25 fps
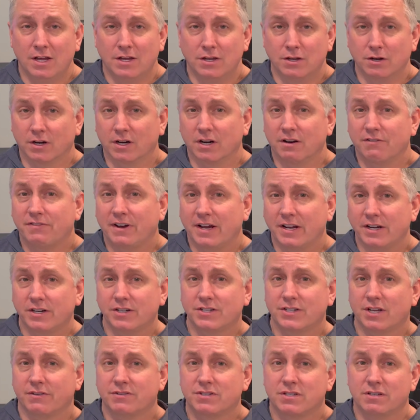You're going to find
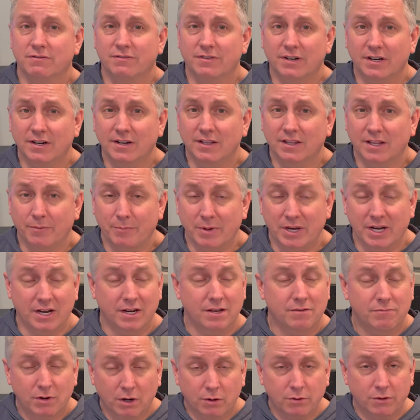yourself severely
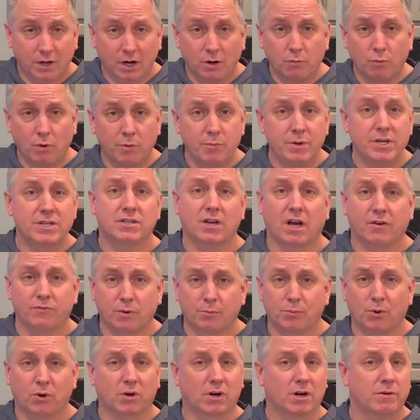limited. There will be
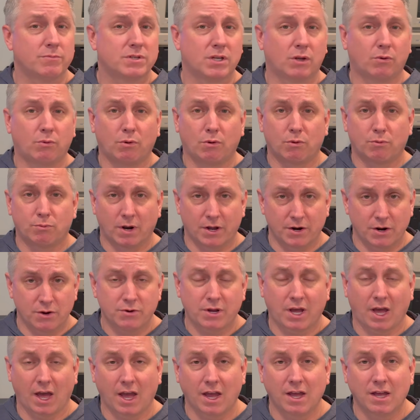software programs that will run
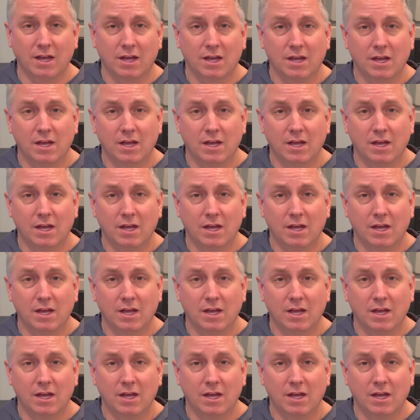okay,